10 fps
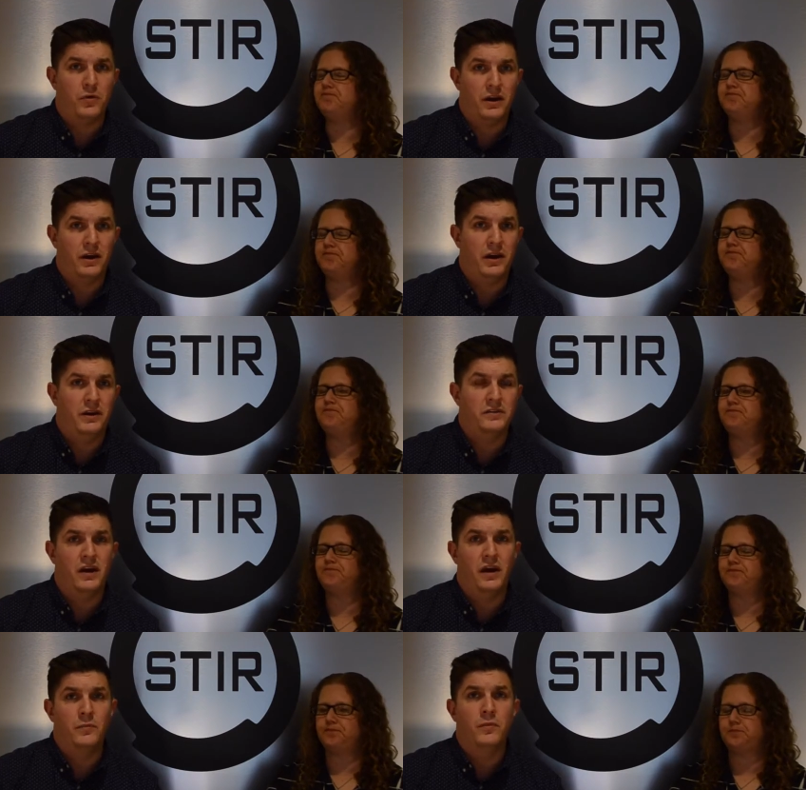Speaker 1: work ahead of
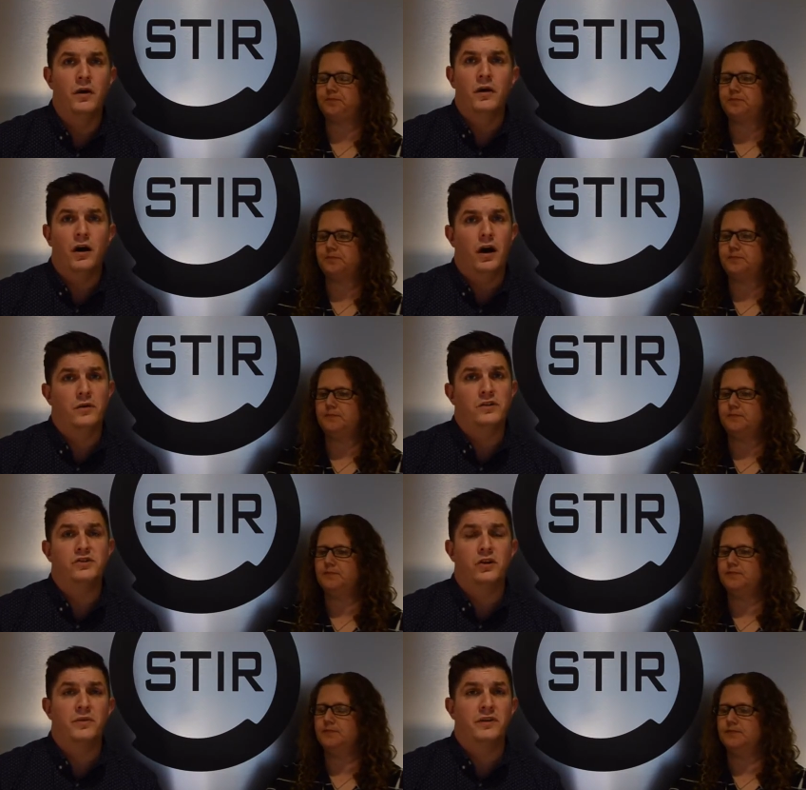time uh,
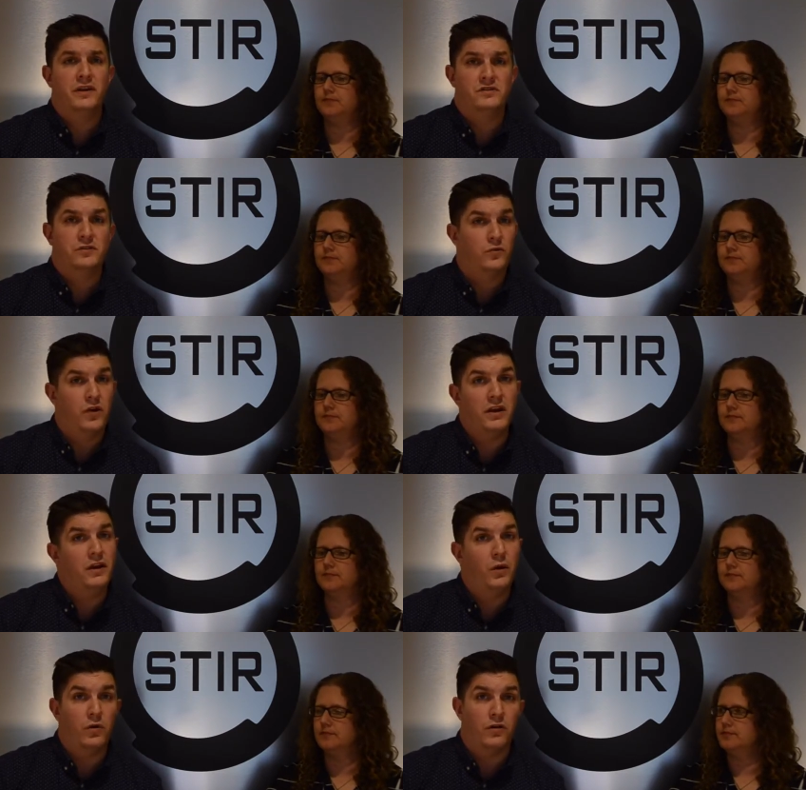determine that it's the right
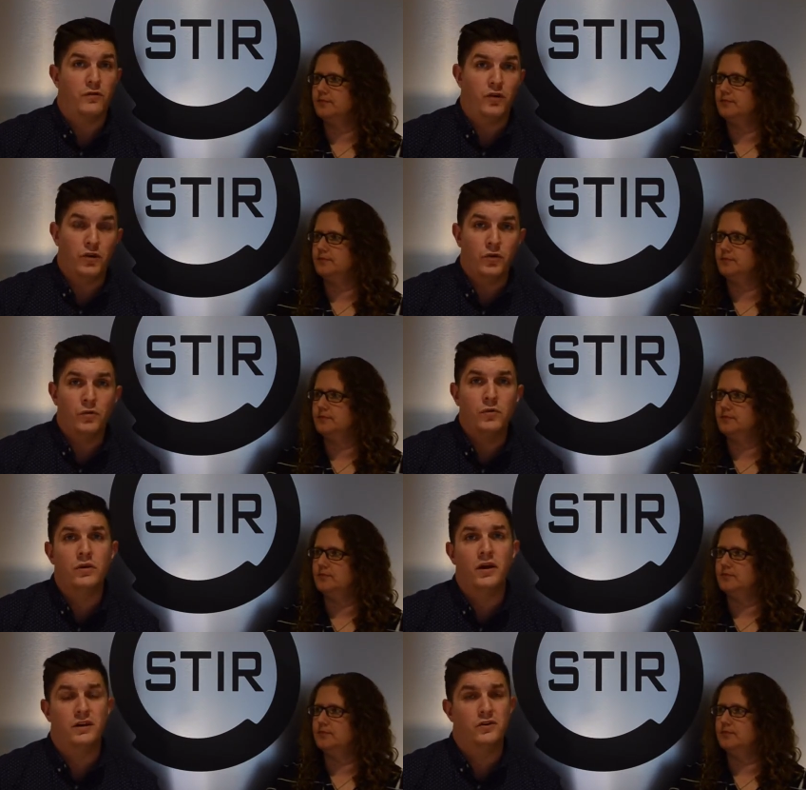network for you
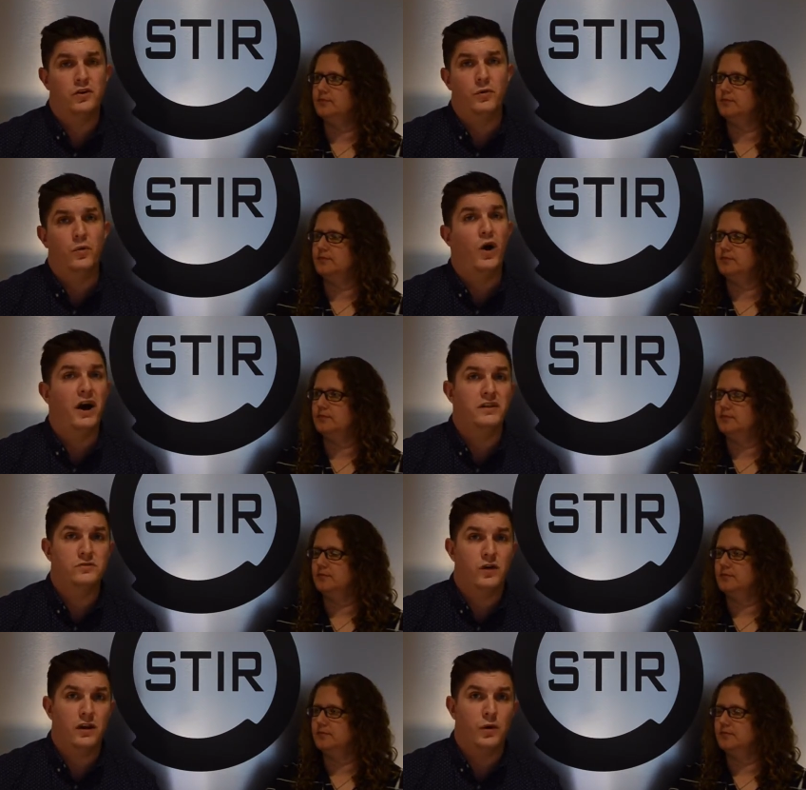and determine why it's
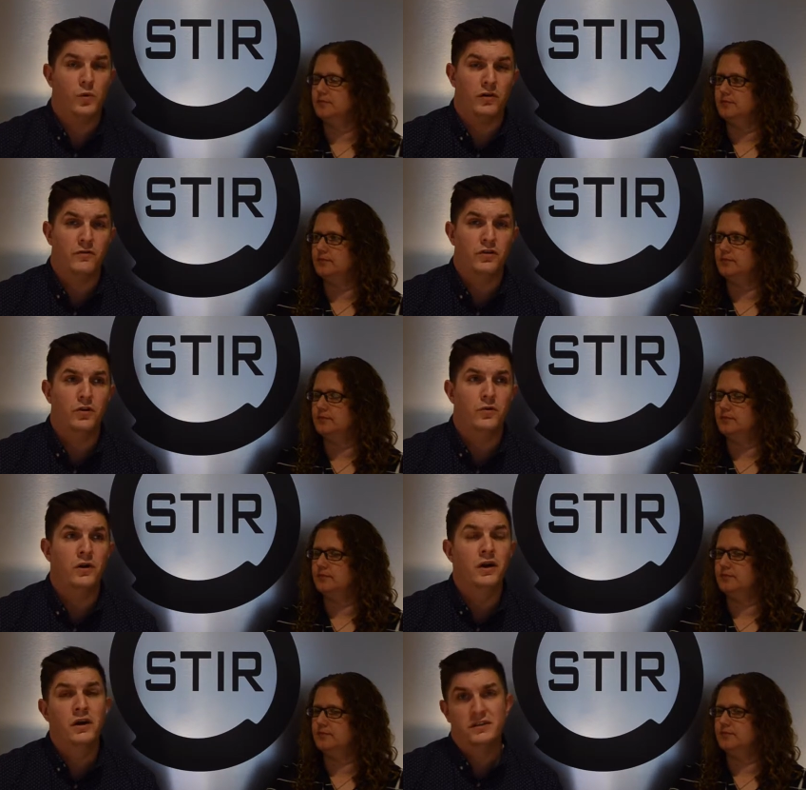the right network for you
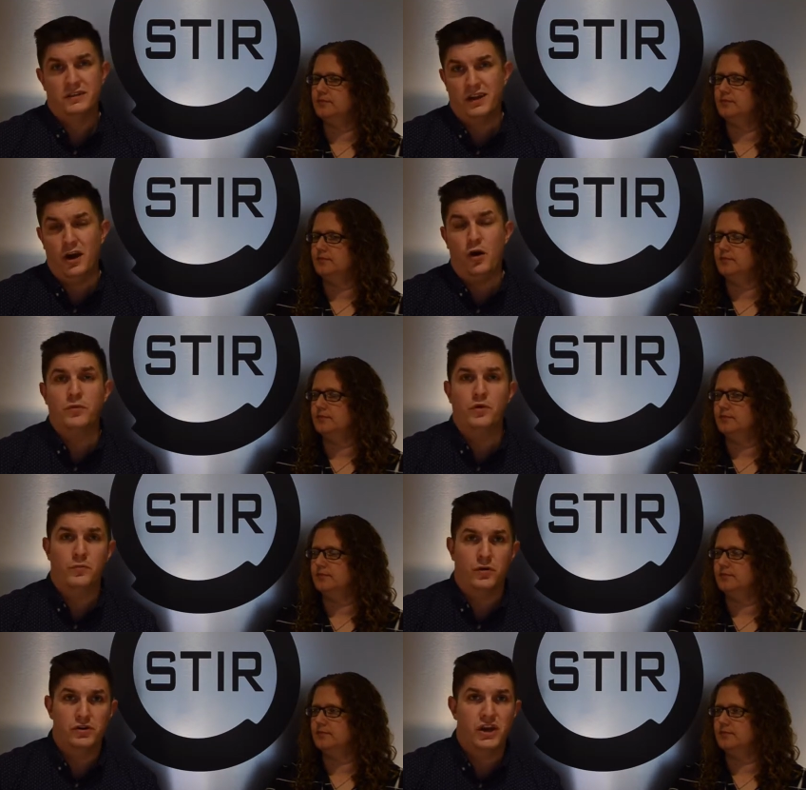it's going to help you in
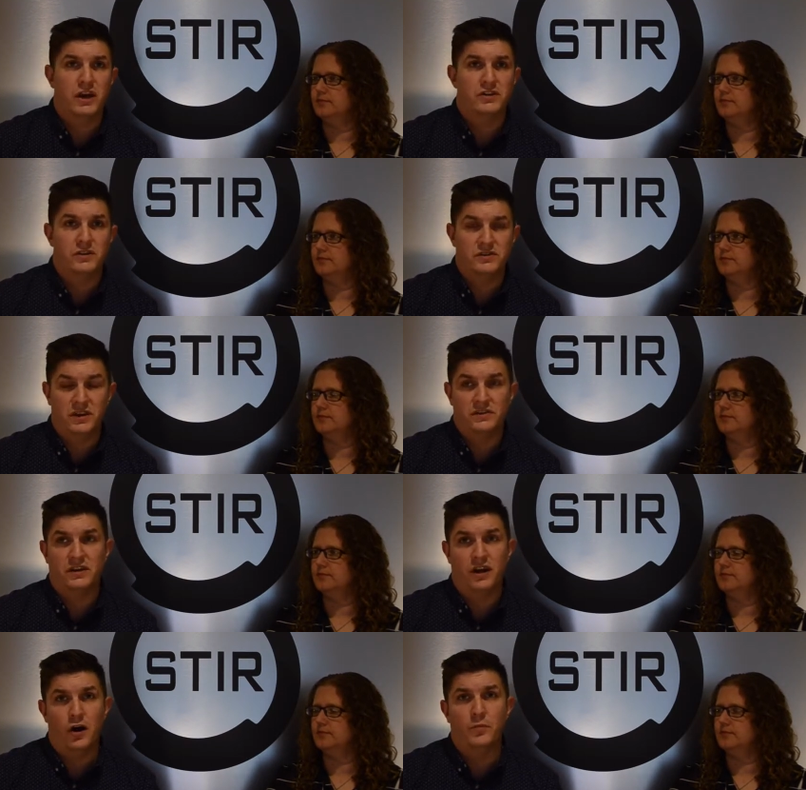projections and it's
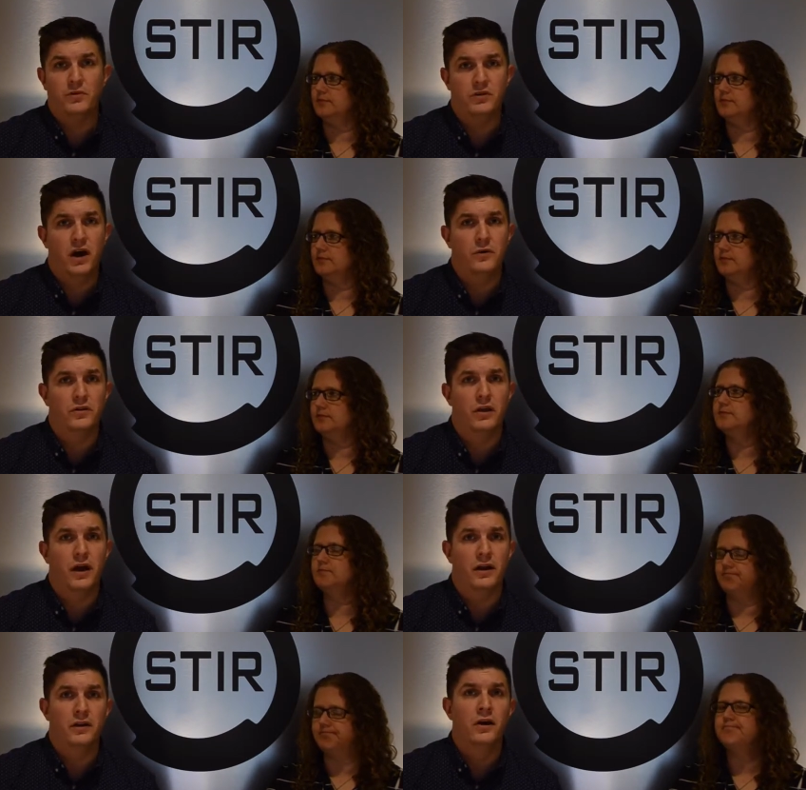going to help you down the
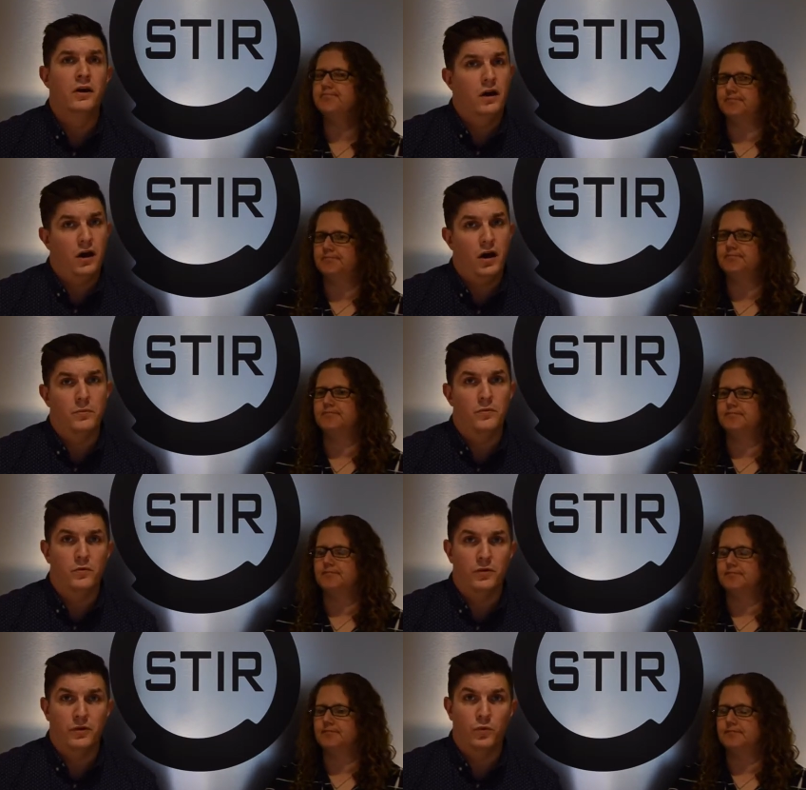line um,
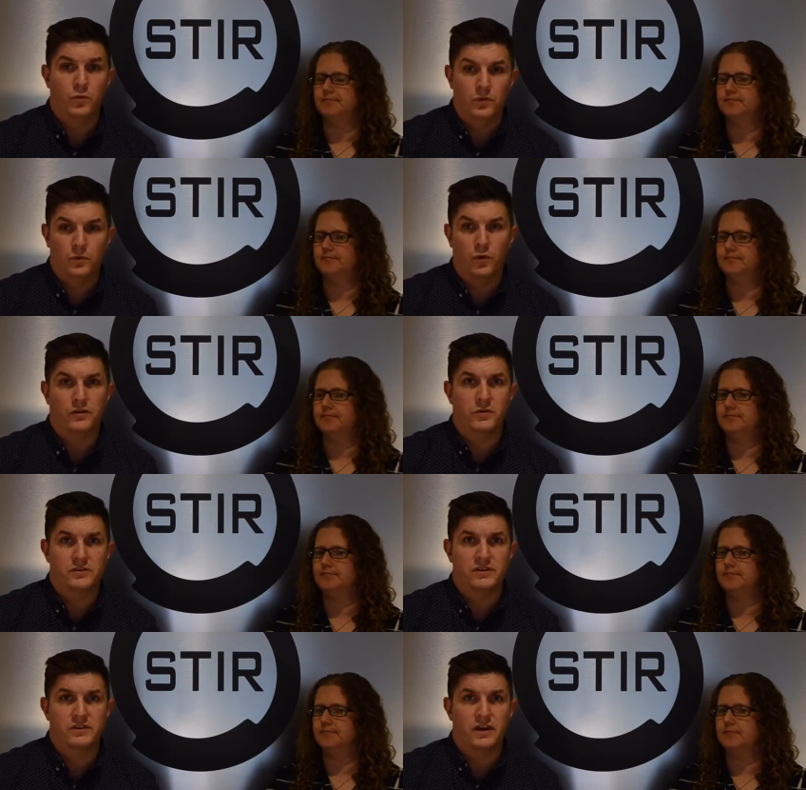really work
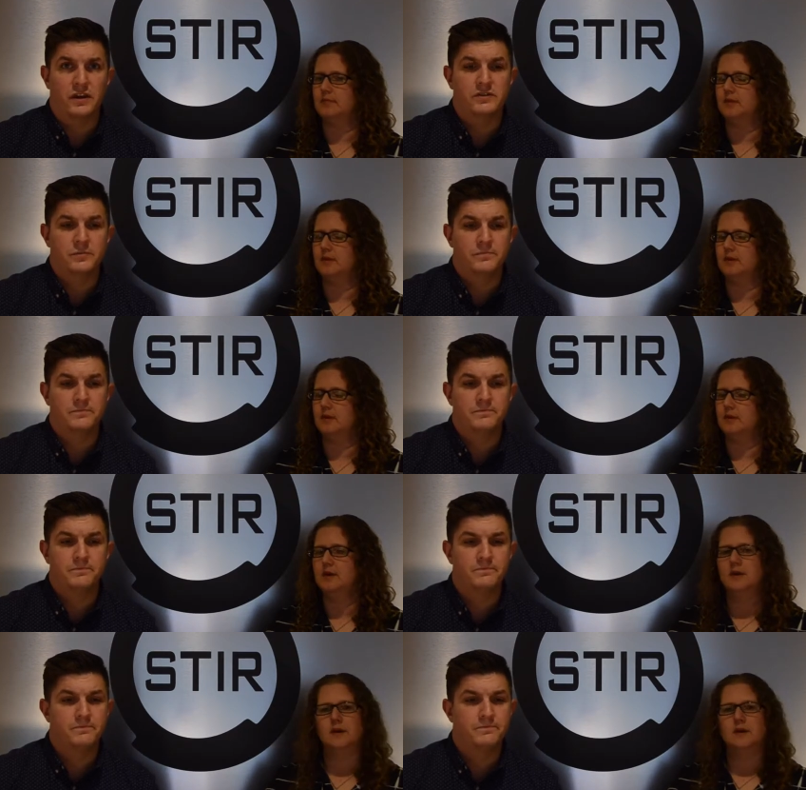towards success
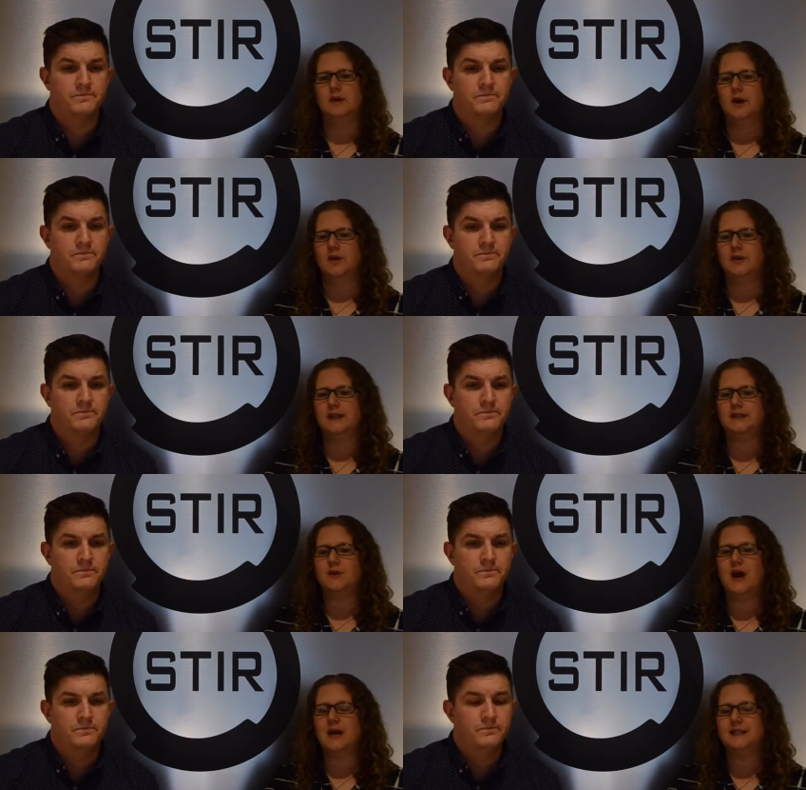
Speaker 2: all right, so
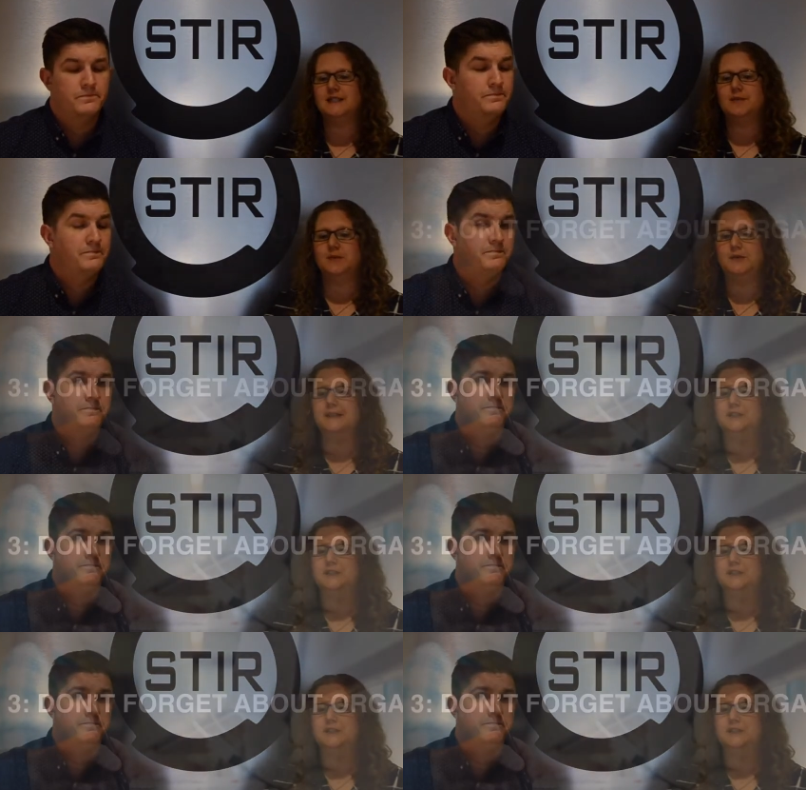on to step three,